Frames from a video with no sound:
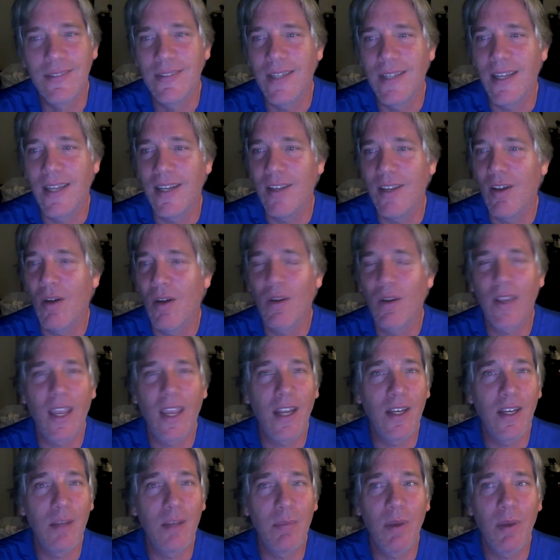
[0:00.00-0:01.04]
And they all
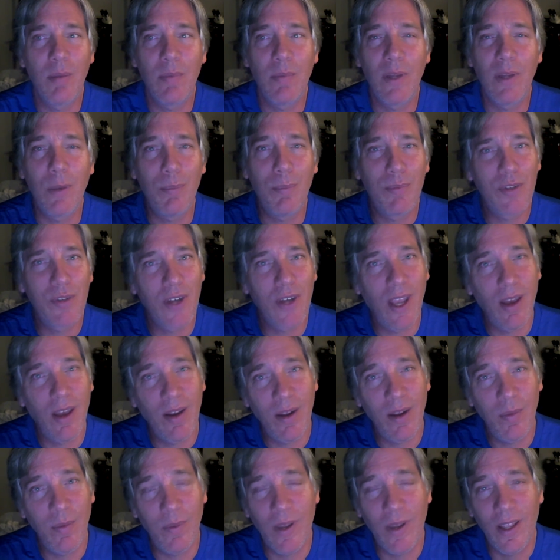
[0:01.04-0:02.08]
ganged up on me, and out
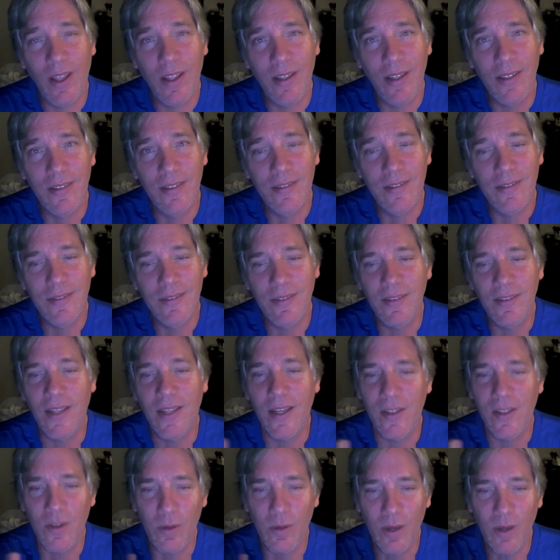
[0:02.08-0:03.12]
I went.
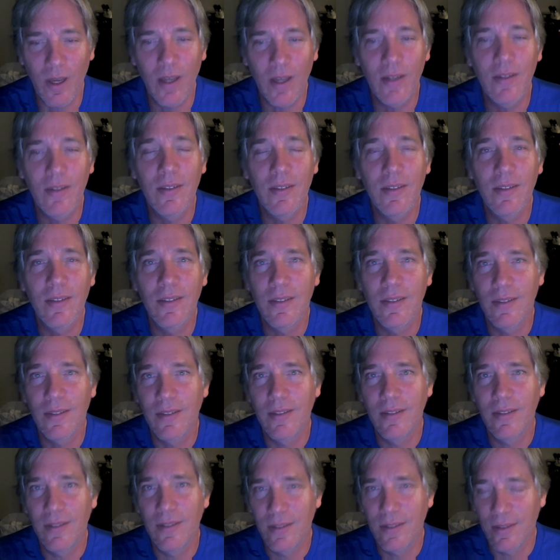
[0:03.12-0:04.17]
That's okay.
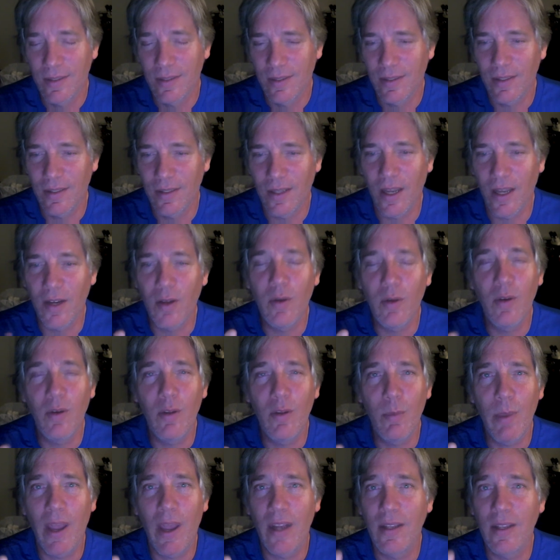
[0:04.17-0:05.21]
I know who the
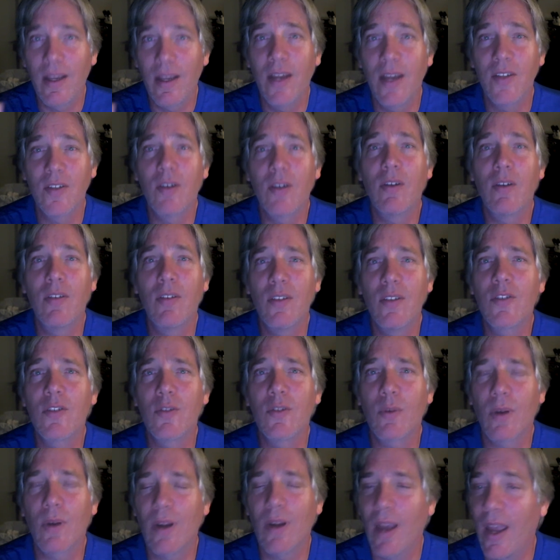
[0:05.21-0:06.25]
bad guys are in this
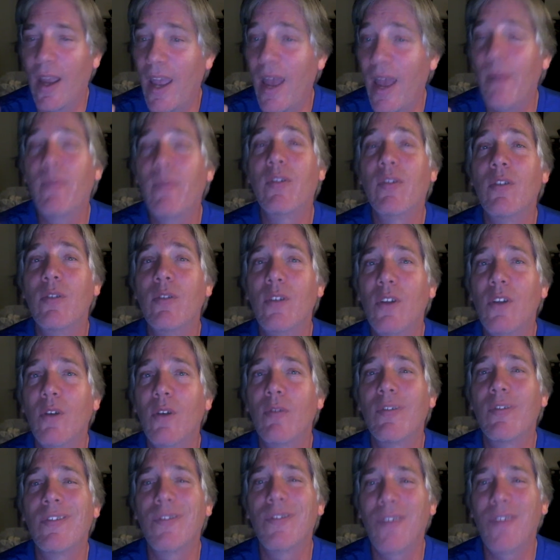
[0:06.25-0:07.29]
story. I absolutely know
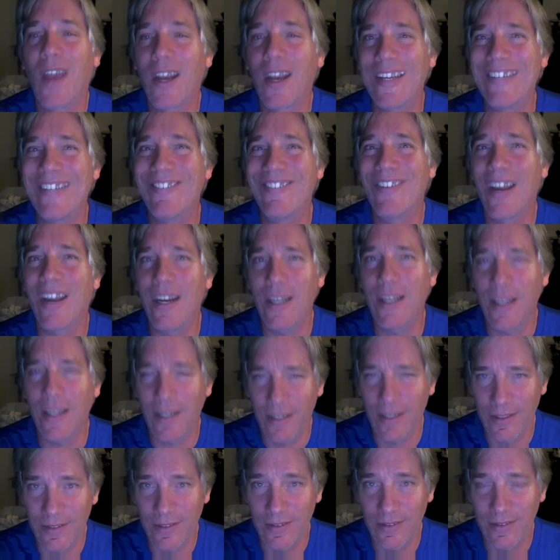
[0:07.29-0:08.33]
for a fact in writing.
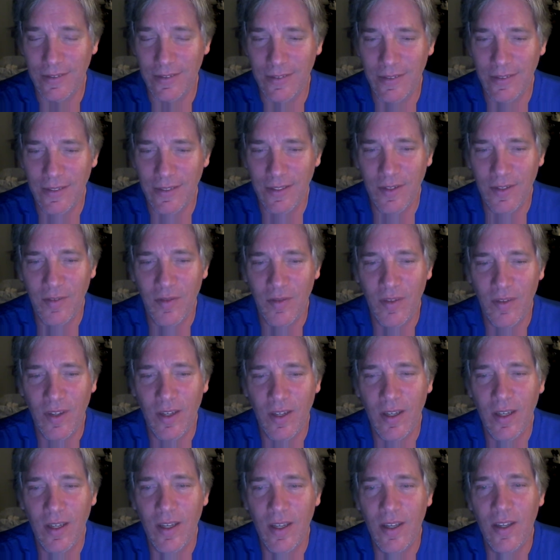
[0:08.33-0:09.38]

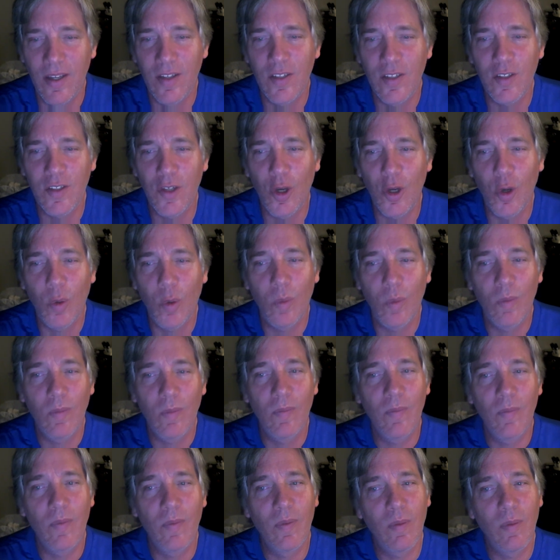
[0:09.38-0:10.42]
So,
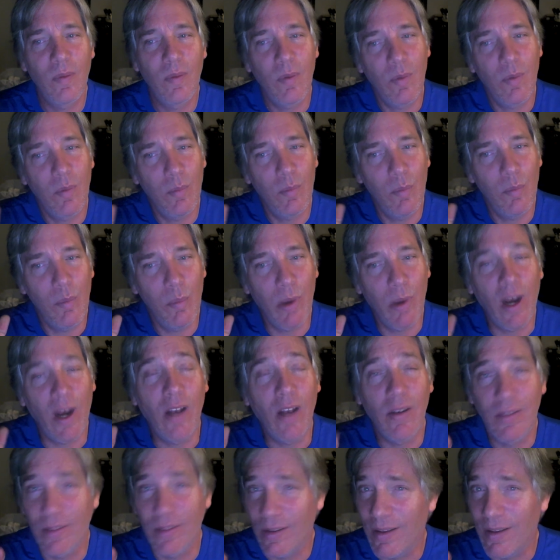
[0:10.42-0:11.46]
but I
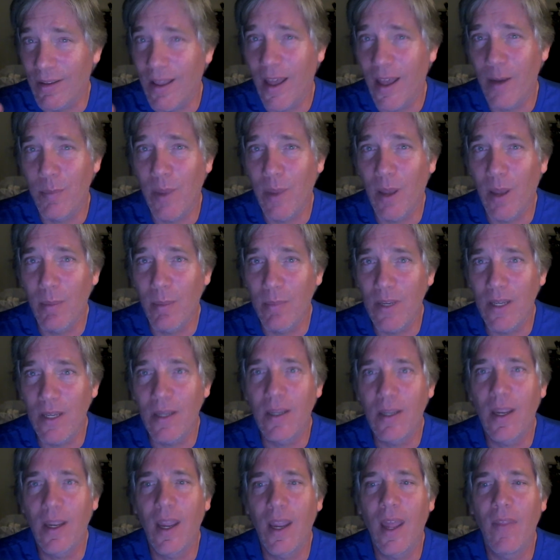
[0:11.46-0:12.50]
learned a lot about
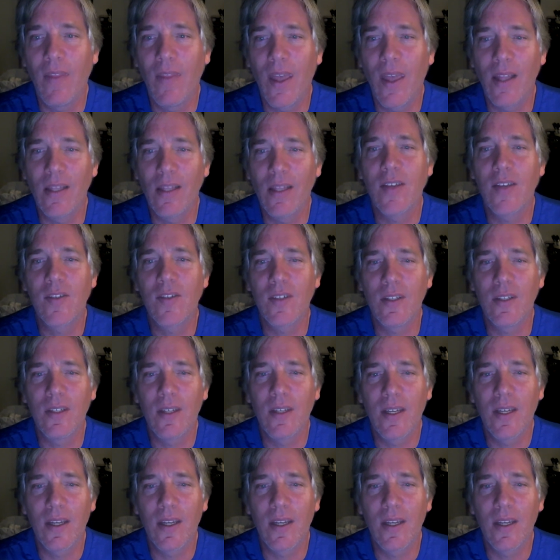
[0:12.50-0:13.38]
me, and that lesson,